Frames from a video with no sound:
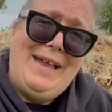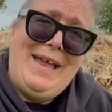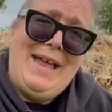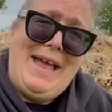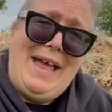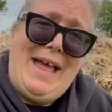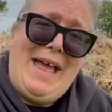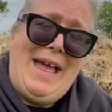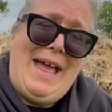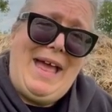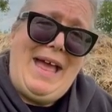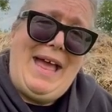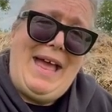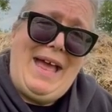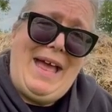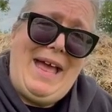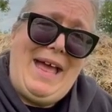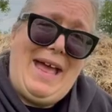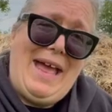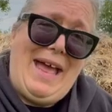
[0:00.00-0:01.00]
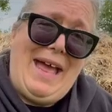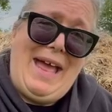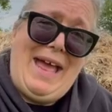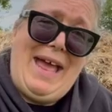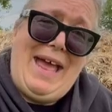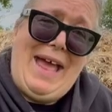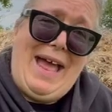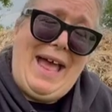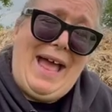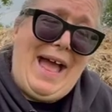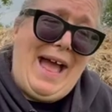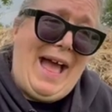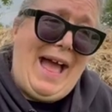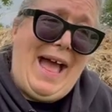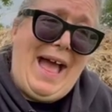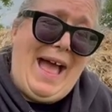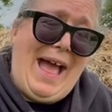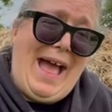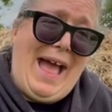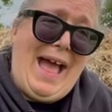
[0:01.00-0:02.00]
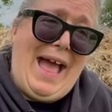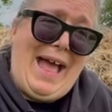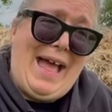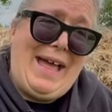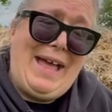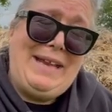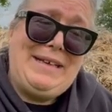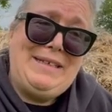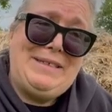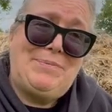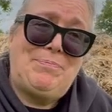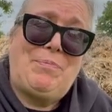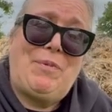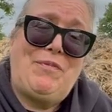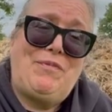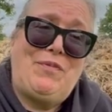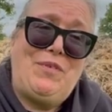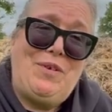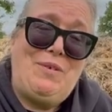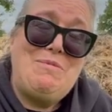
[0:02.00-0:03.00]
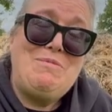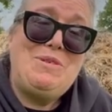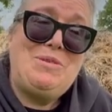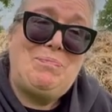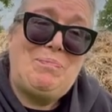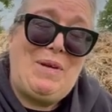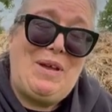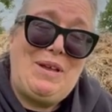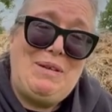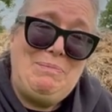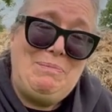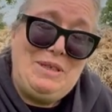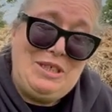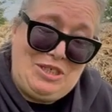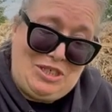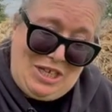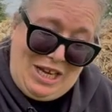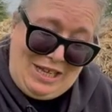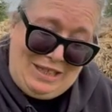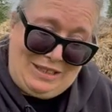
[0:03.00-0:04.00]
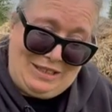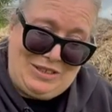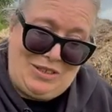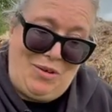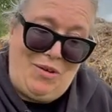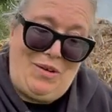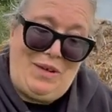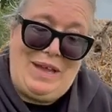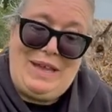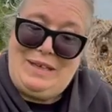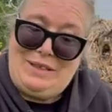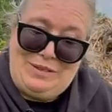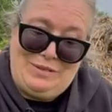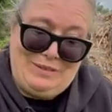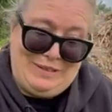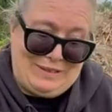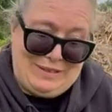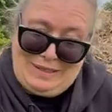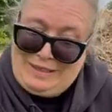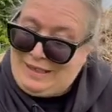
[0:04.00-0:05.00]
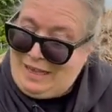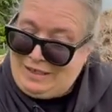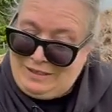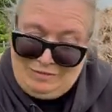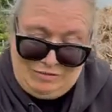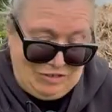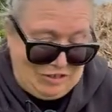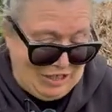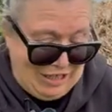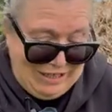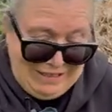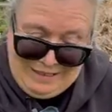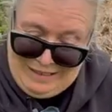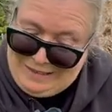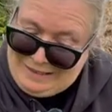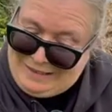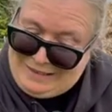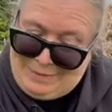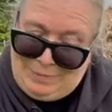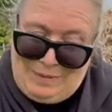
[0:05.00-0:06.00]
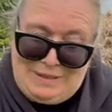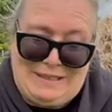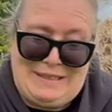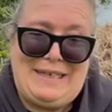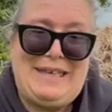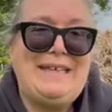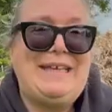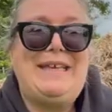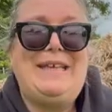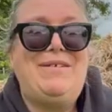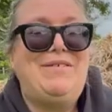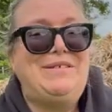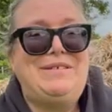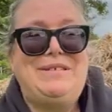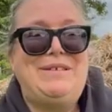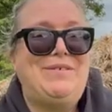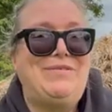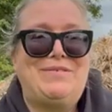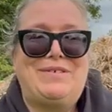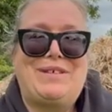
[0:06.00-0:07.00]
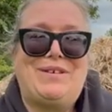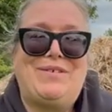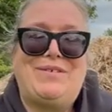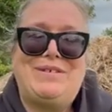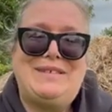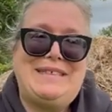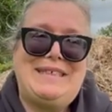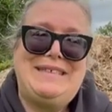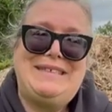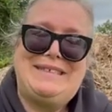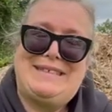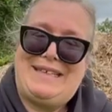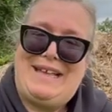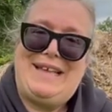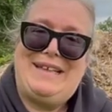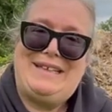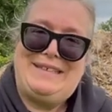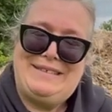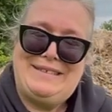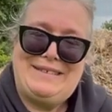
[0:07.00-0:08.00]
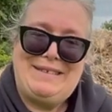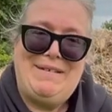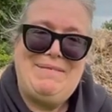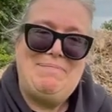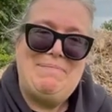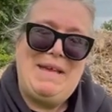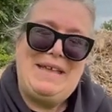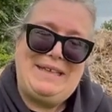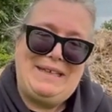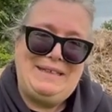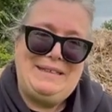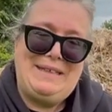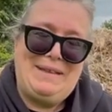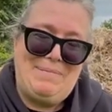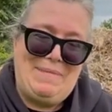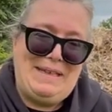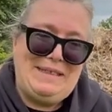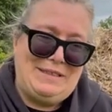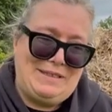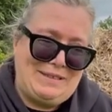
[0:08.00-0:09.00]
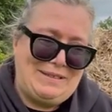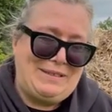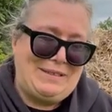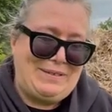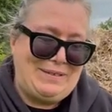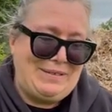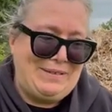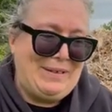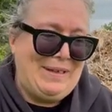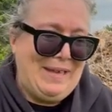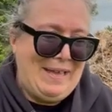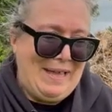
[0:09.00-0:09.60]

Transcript: I think this is so cool and performed by Michelle Doyle, who's a kind of genius with taking audio recordings and making them into